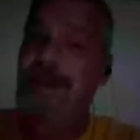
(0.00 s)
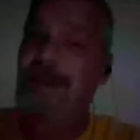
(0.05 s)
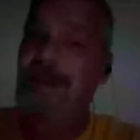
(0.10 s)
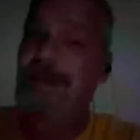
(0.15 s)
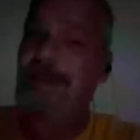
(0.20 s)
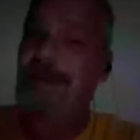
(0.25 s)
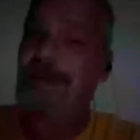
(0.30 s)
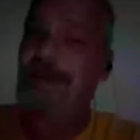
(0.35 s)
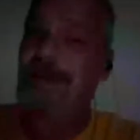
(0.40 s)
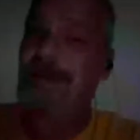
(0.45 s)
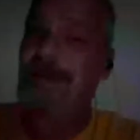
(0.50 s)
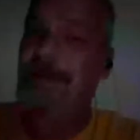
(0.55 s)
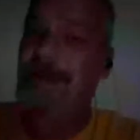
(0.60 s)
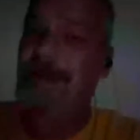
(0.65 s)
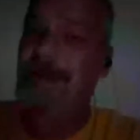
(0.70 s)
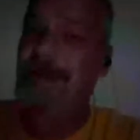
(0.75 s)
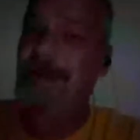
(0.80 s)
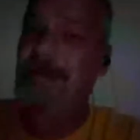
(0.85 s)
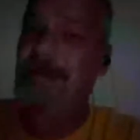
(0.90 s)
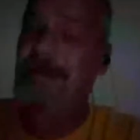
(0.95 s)
a little bit of
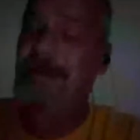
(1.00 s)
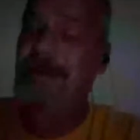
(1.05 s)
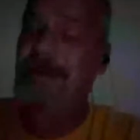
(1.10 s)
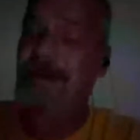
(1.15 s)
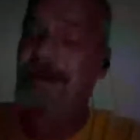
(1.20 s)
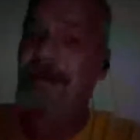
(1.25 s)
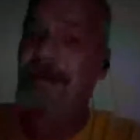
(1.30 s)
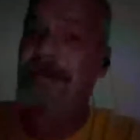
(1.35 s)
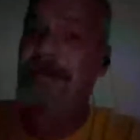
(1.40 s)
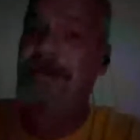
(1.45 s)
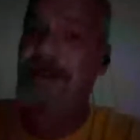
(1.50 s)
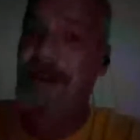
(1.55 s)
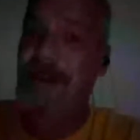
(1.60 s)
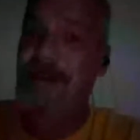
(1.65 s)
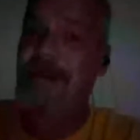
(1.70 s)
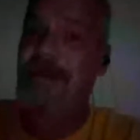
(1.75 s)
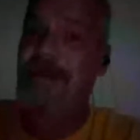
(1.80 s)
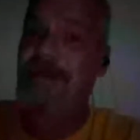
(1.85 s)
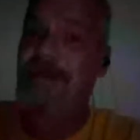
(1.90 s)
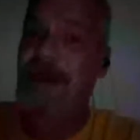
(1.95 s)
a
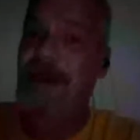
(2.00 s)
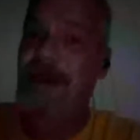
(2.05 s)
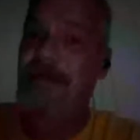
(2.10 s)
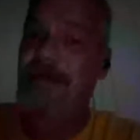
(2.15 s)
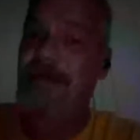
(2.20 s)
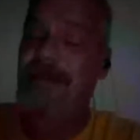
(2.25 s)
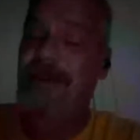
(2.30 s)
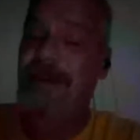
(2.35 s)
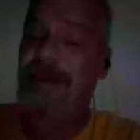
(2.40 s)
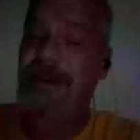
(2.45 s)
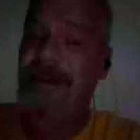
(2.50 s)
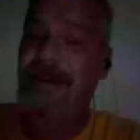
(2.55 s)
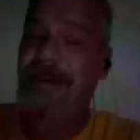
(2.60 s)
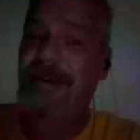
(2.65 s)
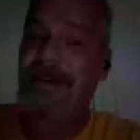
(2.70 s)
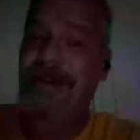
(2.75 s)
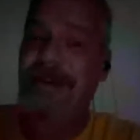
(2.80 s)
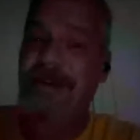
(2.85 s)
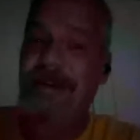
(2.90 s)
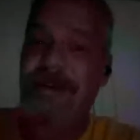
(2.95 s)
obsessive type of thing,
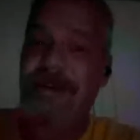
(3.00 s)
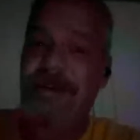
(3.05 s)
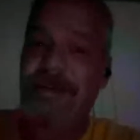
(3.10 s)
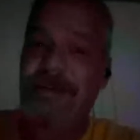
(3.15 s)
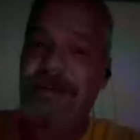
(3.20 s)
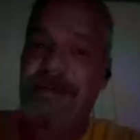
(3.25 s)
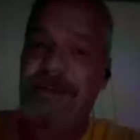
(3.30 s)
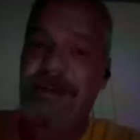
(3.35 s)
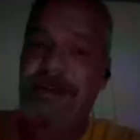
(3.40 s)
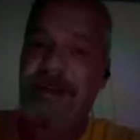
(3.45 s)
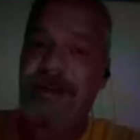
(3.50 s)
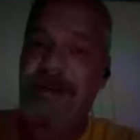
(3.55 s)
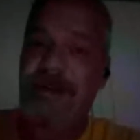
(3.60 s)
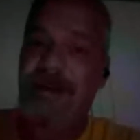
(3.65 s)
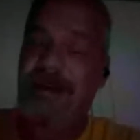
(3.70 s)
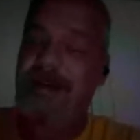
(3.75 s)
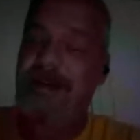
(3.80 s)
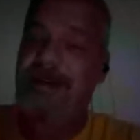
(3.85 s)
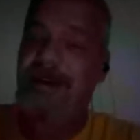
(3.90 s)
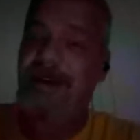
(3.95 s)

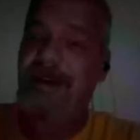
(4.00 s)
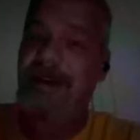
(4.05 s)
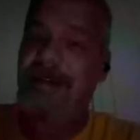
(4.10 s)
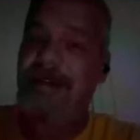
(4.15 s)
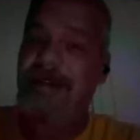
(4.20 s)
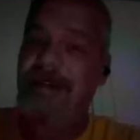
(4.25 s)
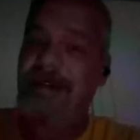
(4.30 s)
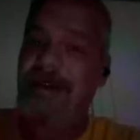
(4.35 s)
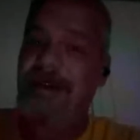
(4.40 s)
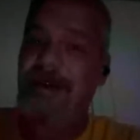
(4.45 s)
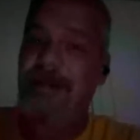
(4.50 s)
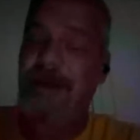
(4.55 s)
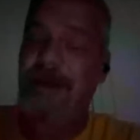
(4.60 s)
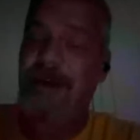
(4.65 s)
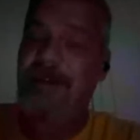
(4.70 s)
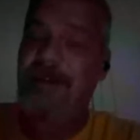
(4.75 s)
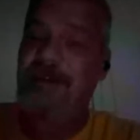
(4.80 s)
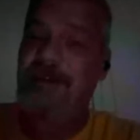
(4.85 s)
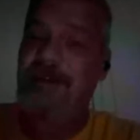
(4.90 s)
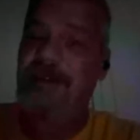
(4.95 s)
and it's constantly
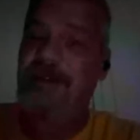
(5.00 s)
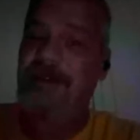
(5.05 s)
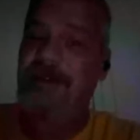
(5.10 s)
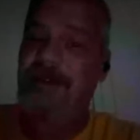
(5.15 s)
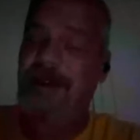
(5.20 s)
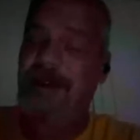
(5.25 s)
about you.